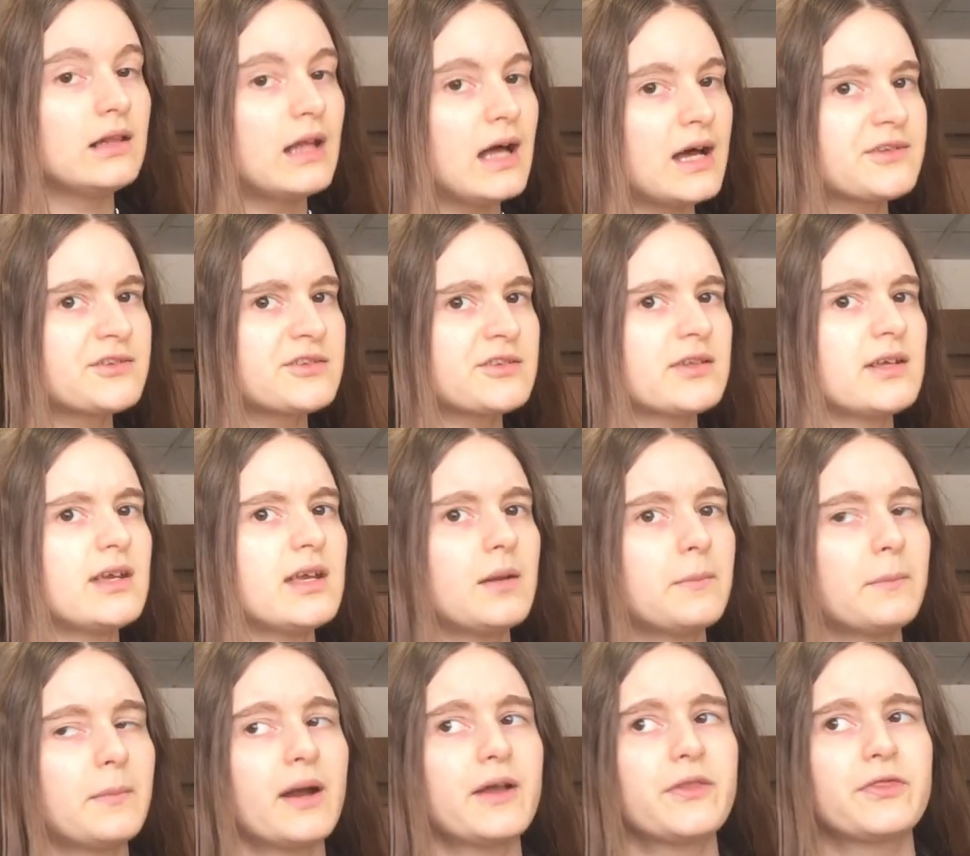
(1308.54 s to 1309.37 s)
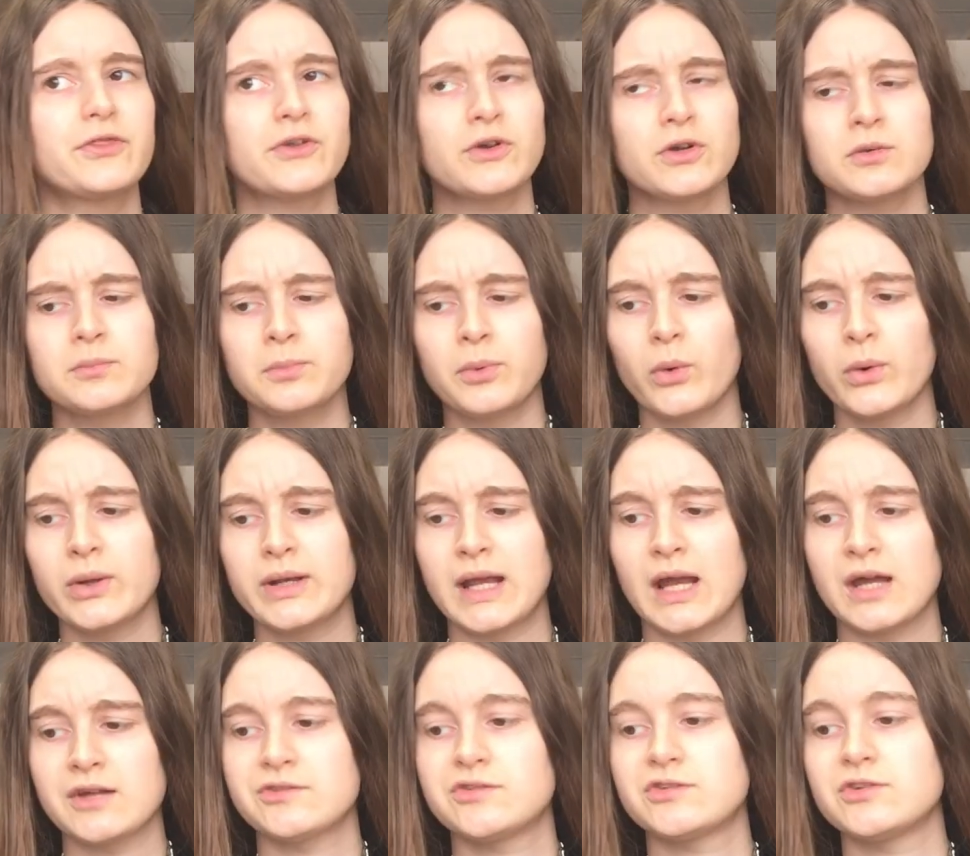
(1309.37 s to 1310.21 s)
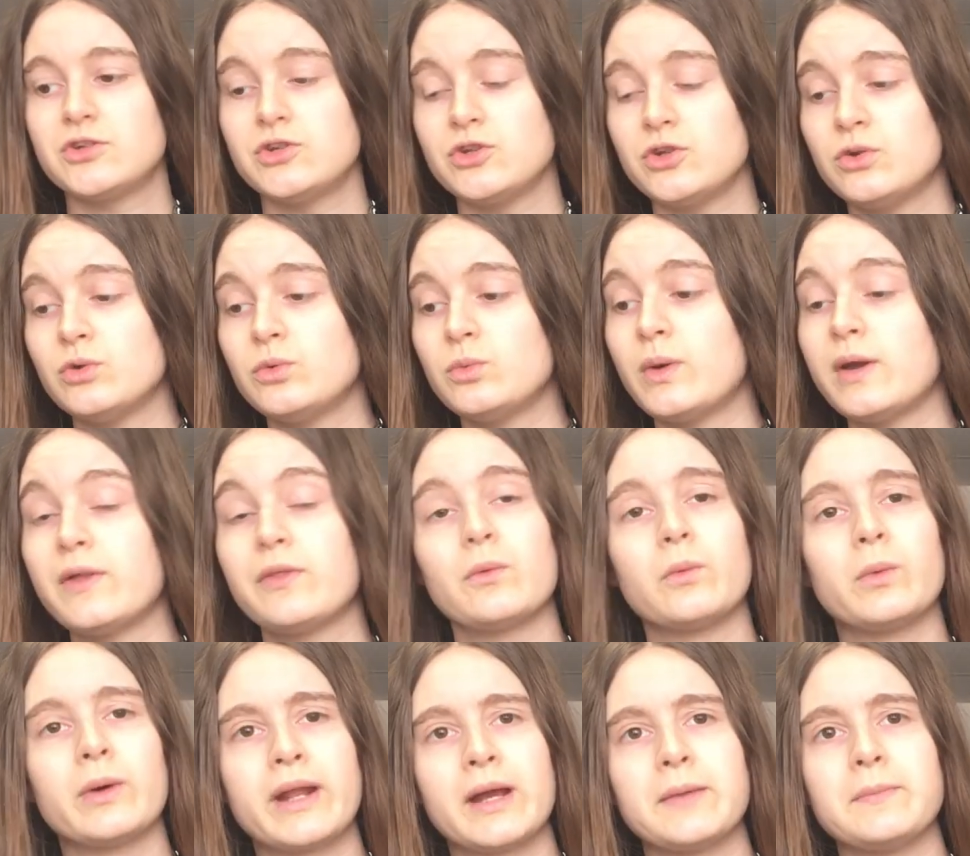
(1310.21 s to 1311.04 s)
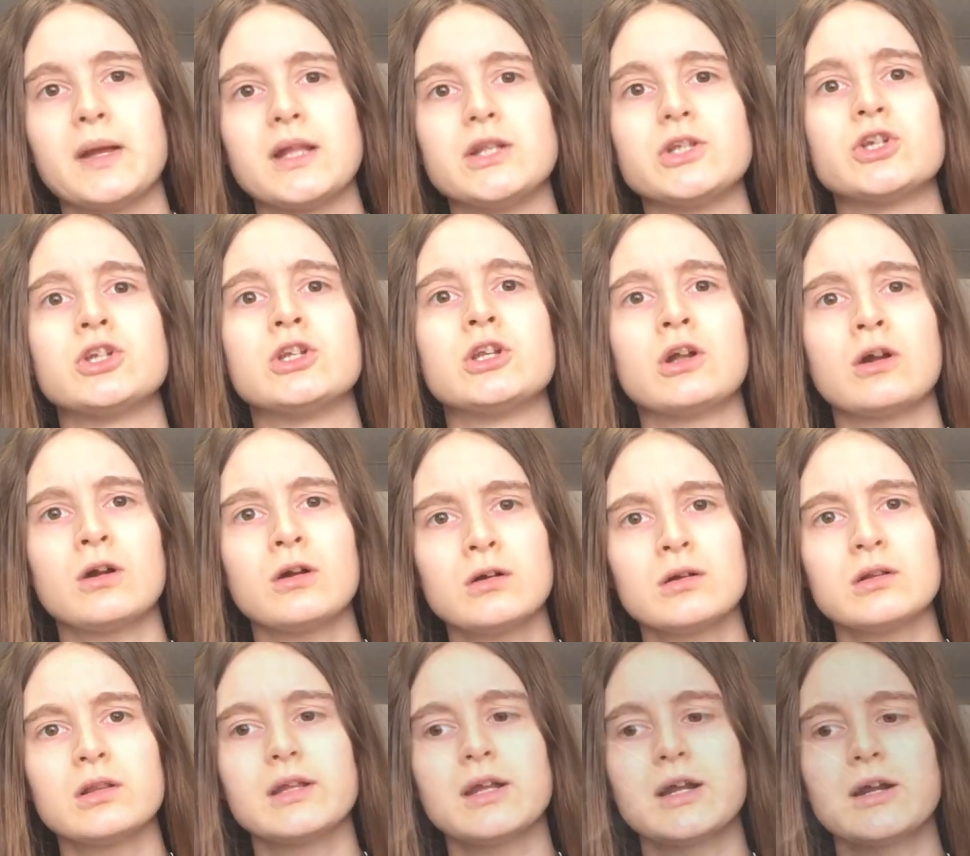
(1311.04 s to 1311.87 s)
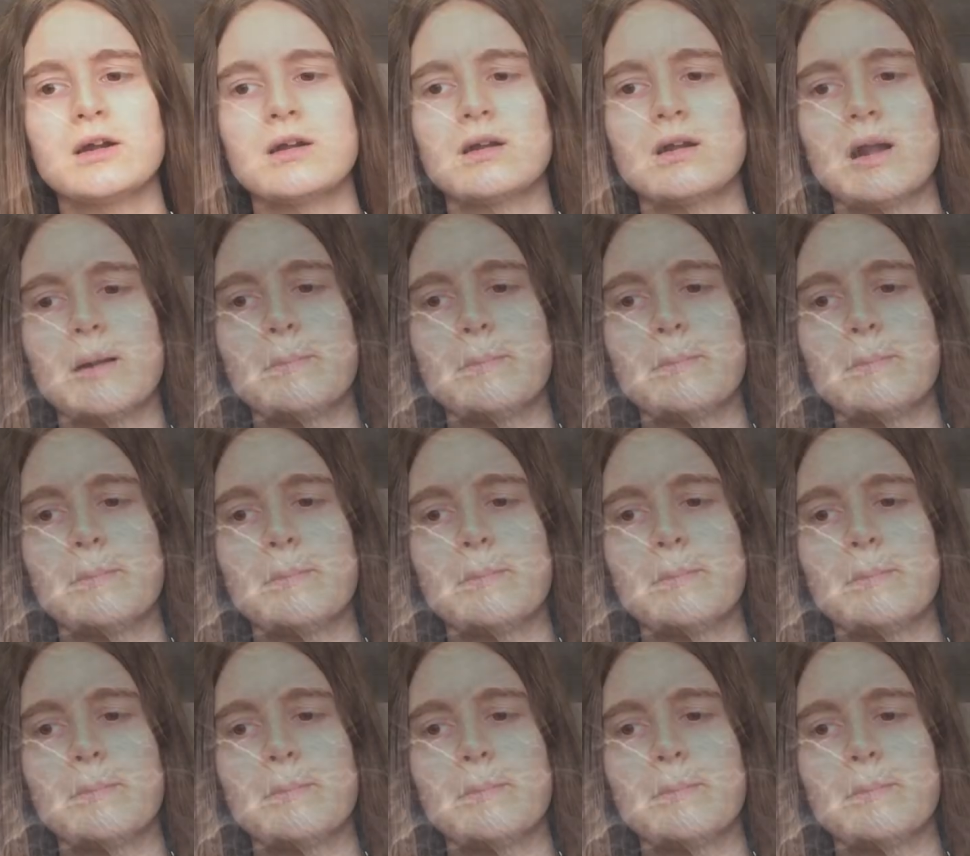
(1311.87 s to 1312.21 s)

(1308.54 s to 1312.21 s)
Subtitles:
Lastly, my third point has to do with what I mentioned earlier